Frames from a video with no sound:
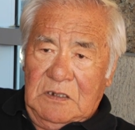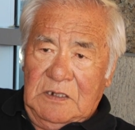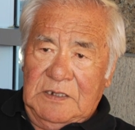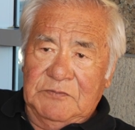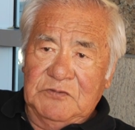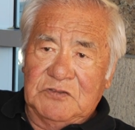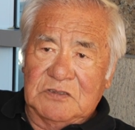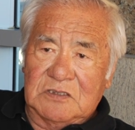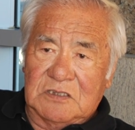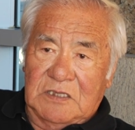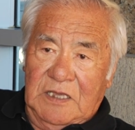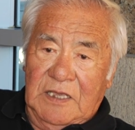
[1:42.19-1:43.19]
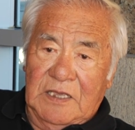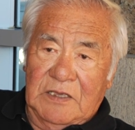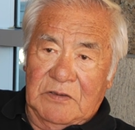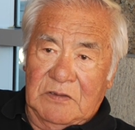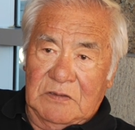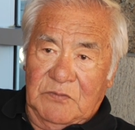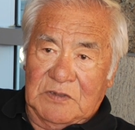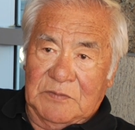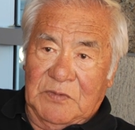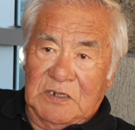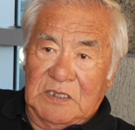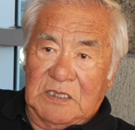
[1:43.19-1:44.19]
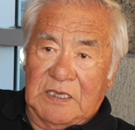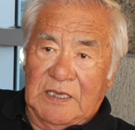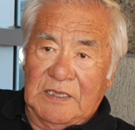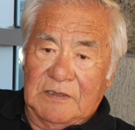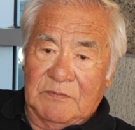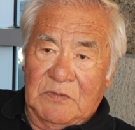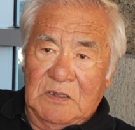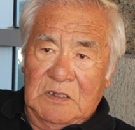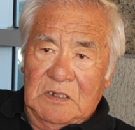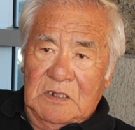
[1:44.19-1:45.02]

and even to this day, when the money came,